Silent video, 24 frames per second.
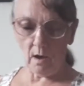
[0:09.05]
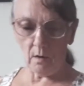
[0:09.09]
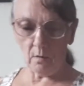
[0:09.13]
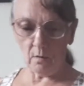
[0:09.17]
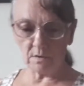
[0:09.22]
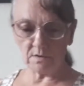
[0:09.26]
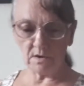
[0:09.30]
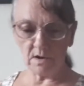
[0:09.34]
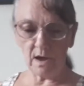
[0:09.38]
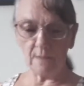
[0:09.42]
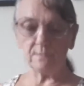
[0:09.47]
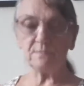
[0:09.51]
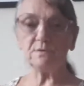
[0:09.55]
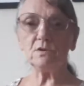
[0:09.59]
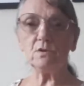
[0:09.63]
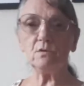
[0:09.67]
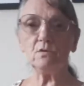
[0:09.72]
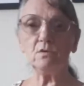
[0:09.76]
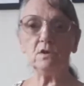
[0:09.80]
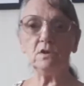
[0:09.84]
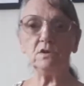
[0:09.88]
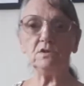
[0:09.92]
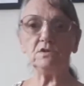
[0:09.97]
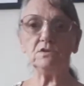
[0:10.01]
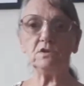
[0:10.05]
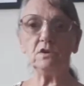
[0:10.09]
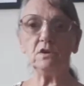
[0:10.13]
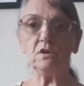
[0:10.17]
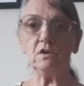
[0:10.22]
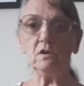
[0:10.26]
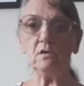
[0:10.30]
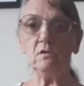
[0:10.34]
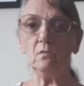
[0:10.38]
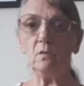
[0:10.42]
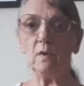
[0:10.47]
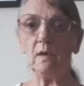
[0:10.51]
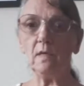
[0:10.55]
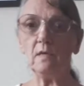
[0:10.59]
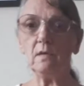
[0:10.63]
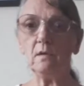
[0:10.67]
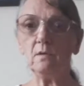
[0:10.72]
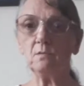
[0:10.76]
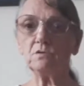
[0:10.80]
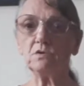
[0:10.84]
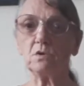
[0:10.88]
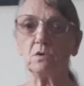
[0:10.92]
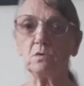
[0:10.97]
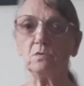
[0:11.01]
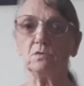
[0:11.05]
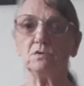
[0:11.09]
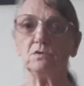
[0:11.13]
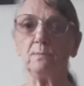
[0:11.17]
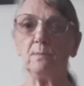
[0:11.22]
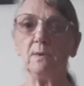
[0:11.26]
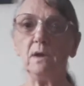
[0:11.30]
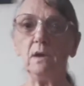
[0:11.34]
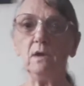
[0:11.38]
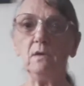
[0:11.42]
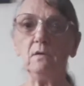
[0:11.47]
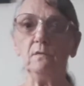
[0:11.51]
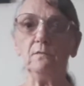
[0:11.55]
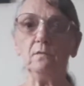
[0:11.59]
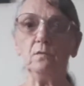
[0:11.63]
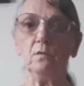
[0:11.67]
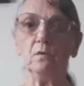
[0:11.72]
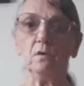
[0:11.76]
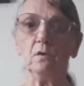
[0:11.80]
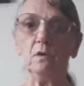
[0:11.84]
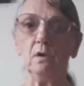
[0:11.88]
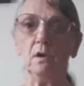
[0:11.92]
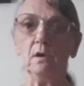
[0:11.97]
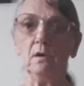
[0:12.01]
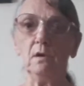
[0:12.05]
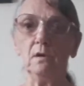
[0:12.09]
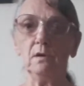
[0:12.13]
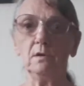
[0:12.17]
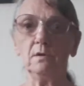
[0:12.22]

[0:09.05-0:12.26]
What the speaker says: wasn't absolutely certain whether there was going to be enough wool,